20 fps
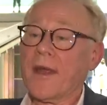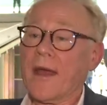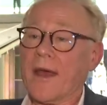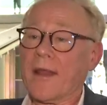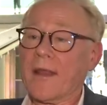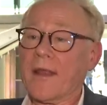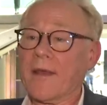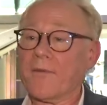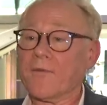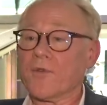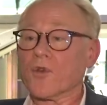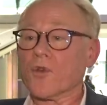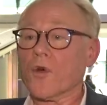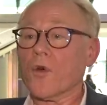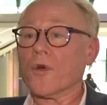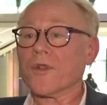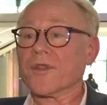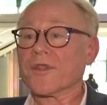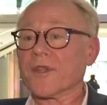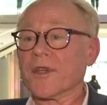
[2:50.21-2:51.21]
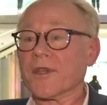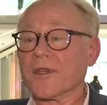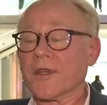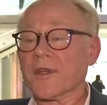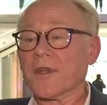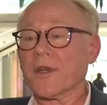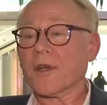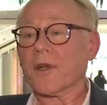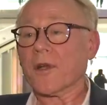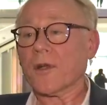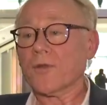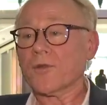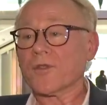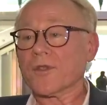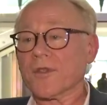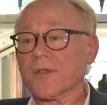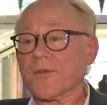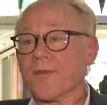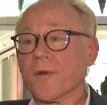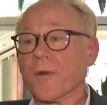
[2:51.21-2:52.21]
and they've drawn certain
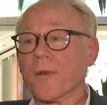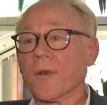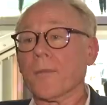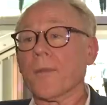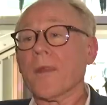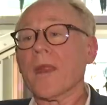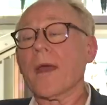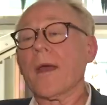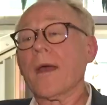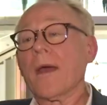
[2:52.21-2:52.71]
conclusions from them.